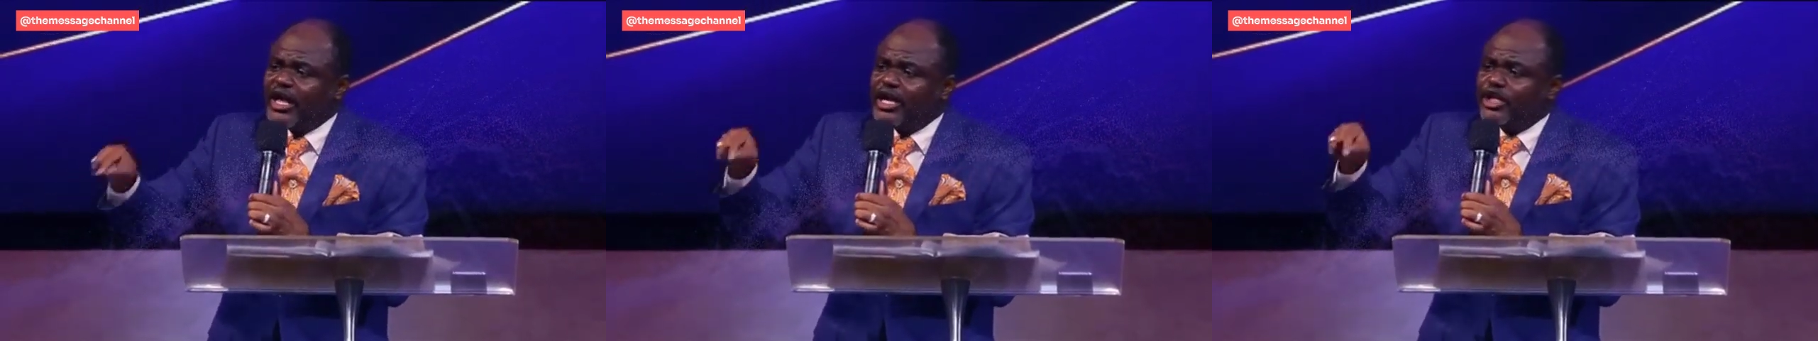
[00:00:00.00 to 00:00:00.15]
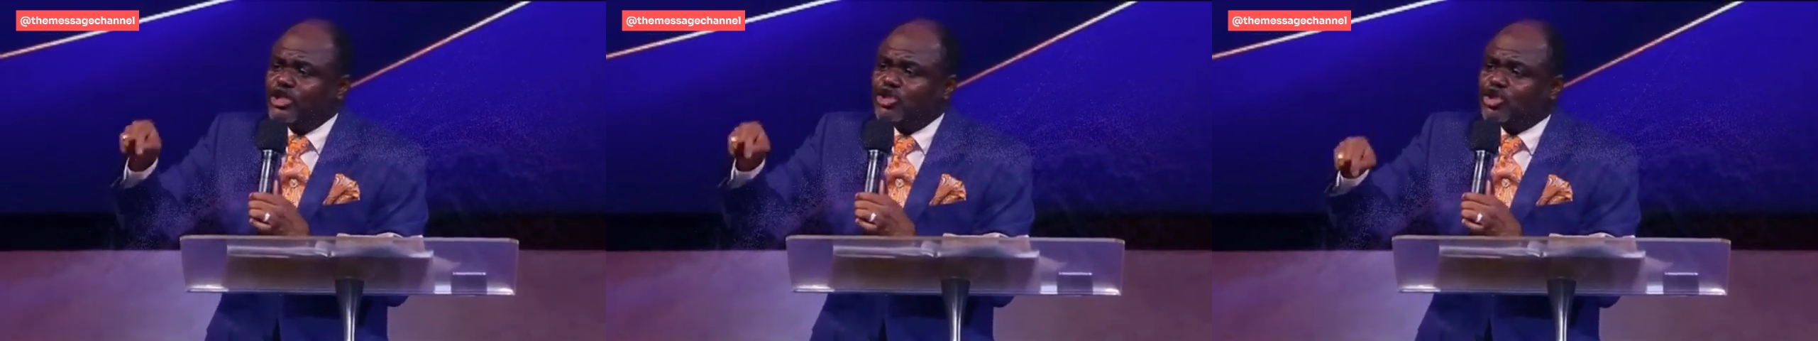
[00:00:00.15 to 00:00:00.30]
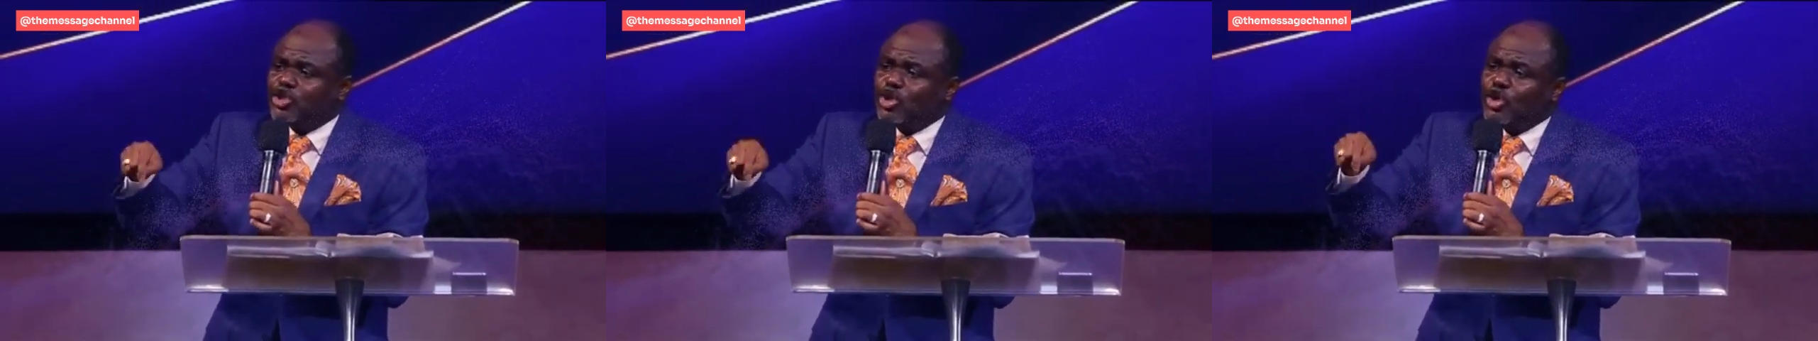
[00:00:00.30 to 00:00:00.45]

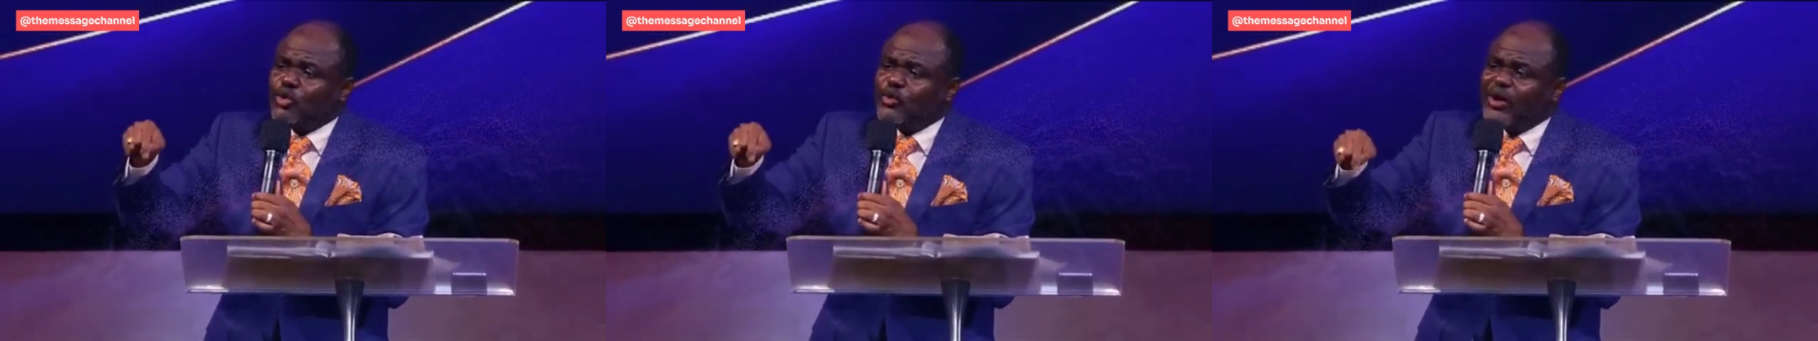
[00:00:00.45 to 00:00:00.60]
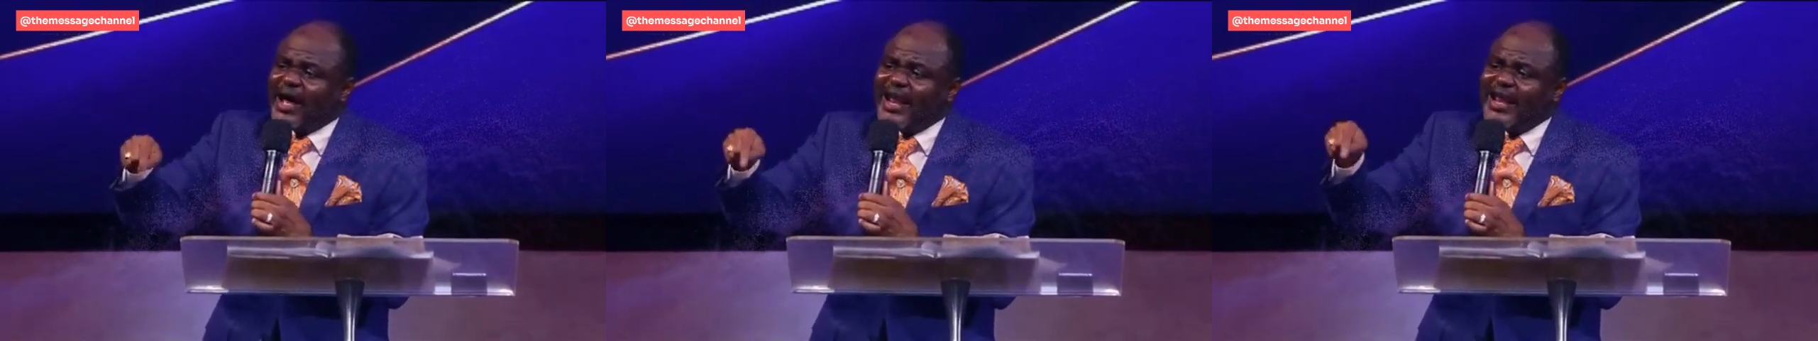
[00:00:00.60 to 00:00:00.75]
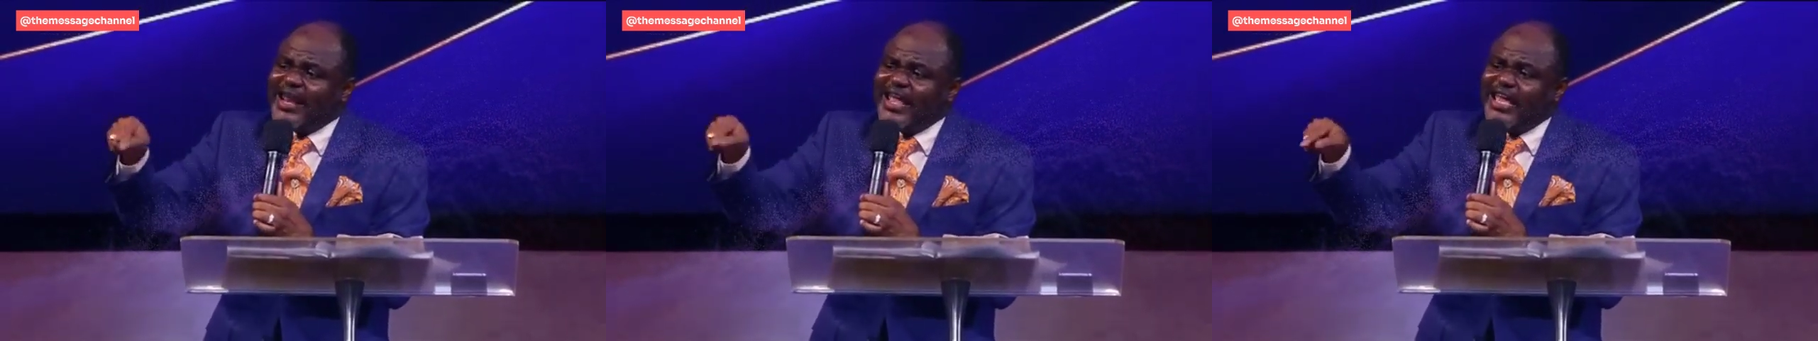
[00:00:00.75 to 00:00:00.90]

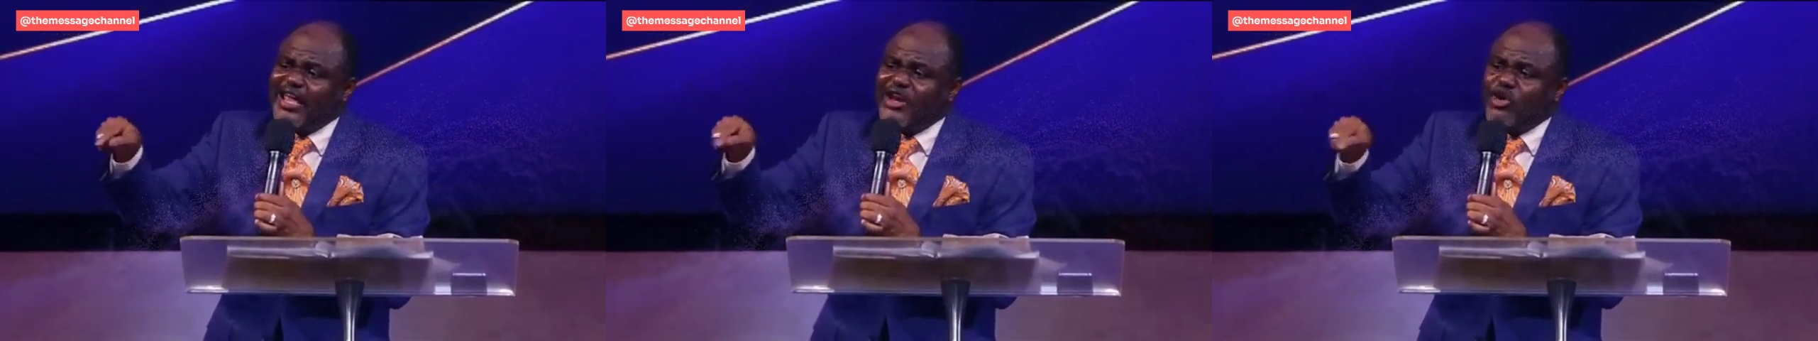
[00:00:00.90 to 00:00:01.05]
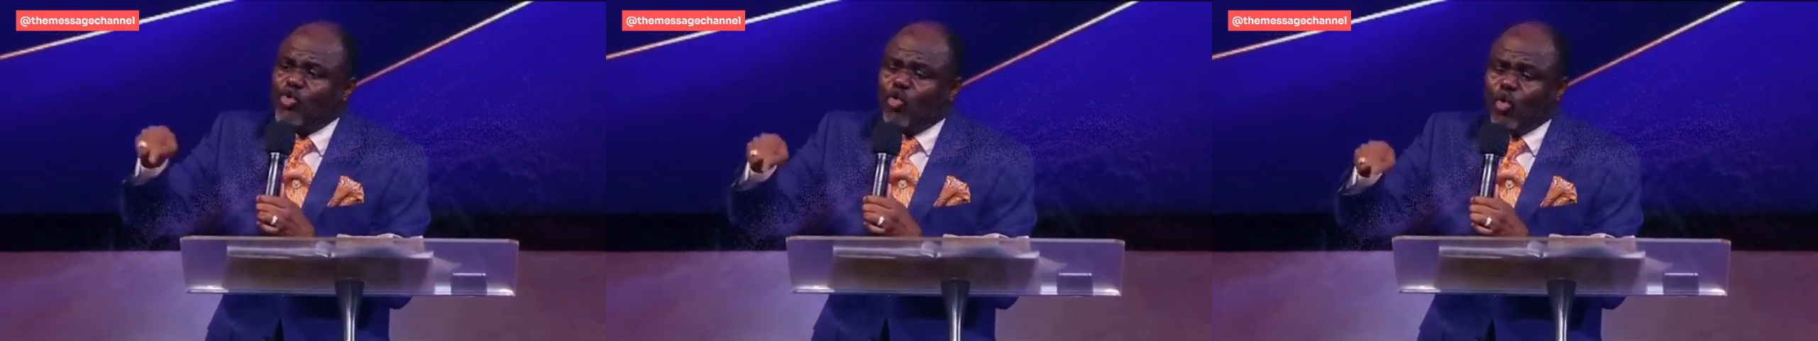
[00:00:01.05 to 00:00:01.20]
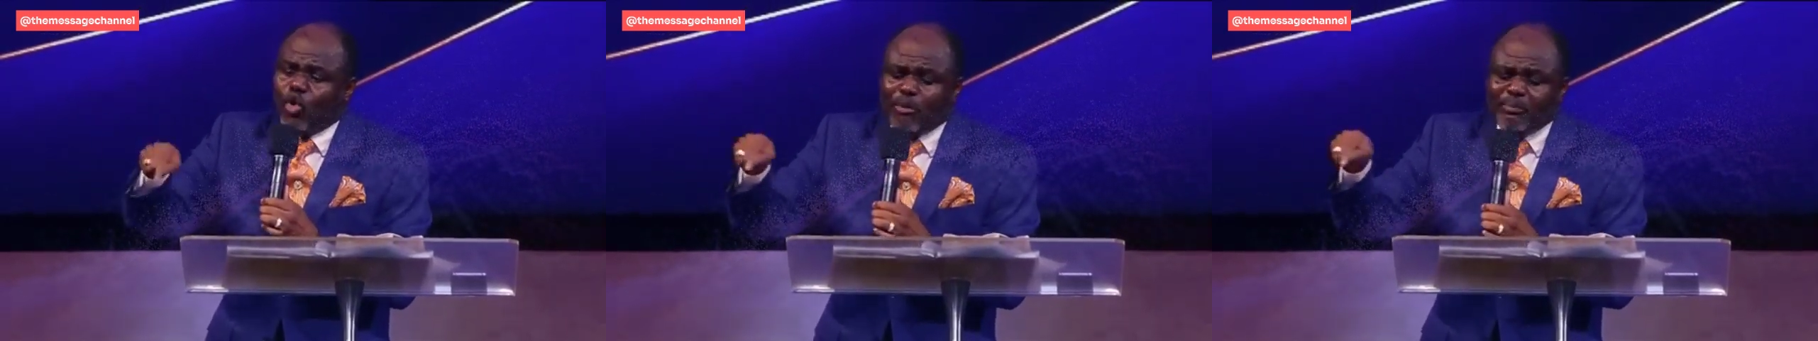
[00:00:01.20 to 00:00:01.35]
children in
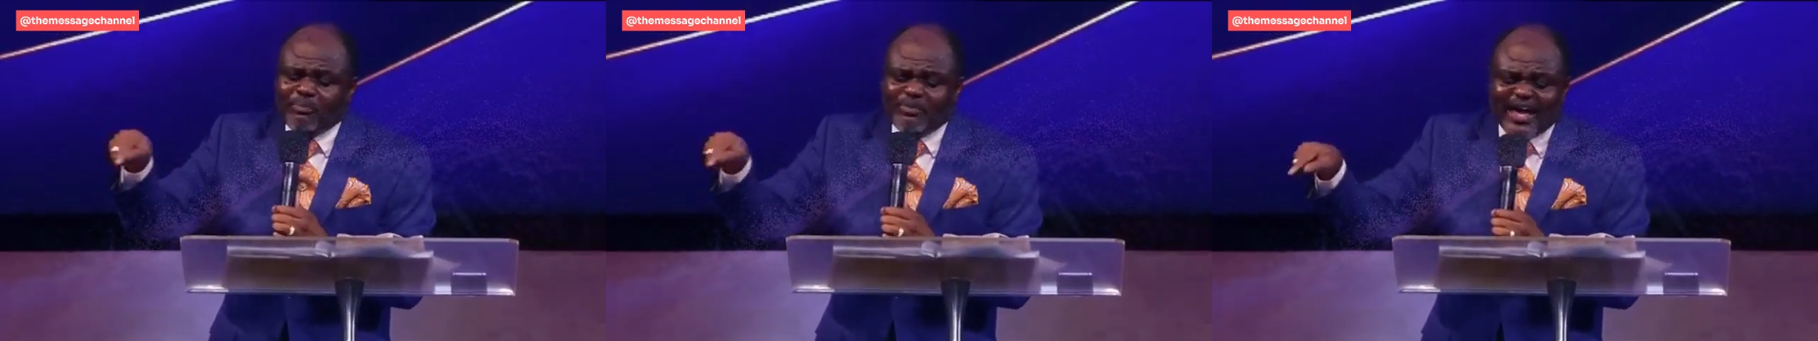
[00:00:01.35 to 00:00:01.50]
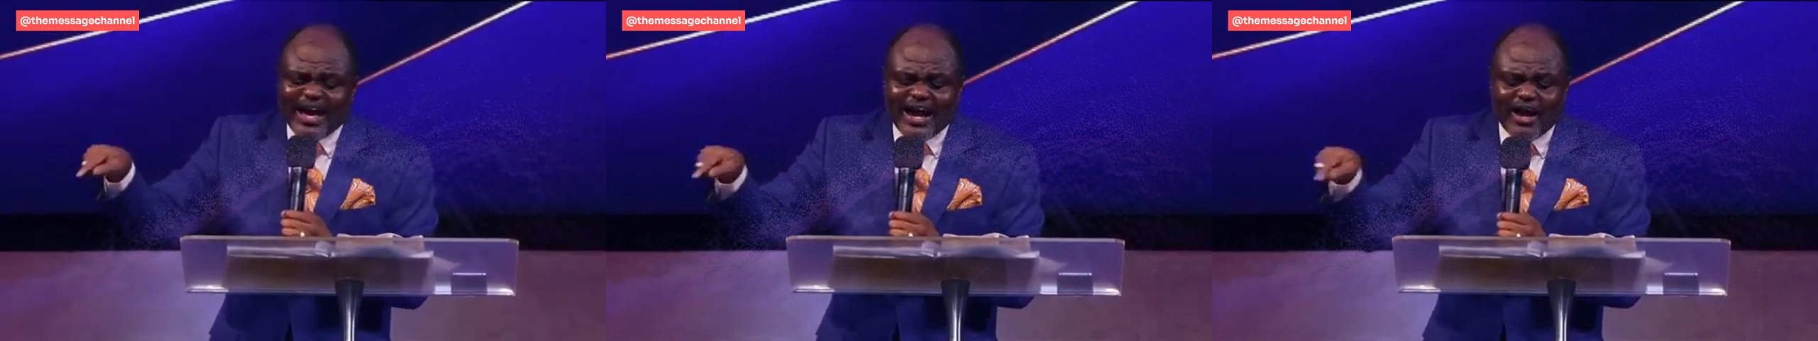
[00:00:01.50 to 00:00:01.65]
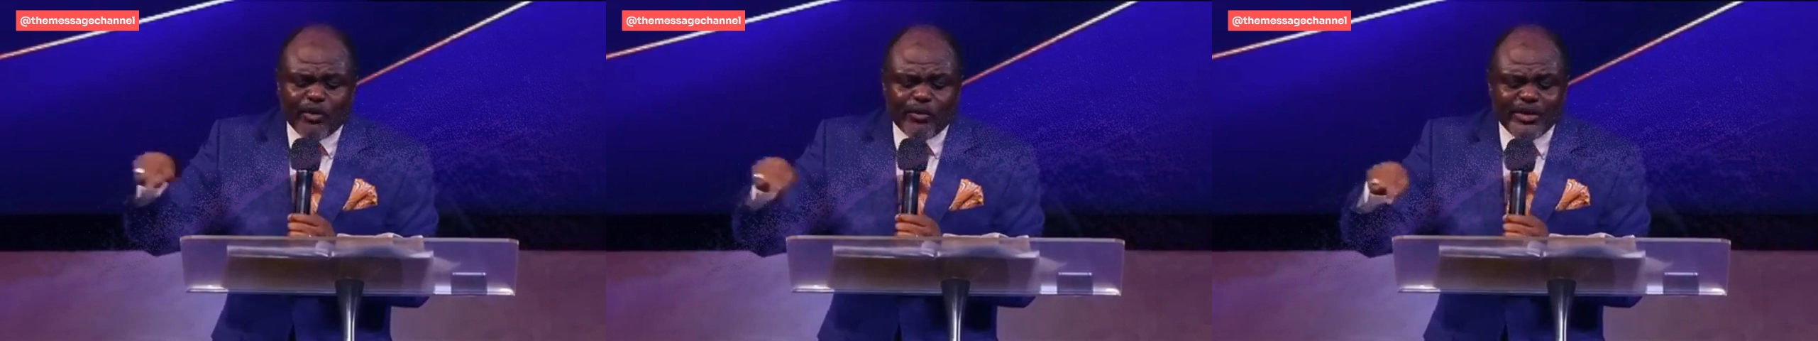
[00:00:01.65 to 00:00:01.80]
whom there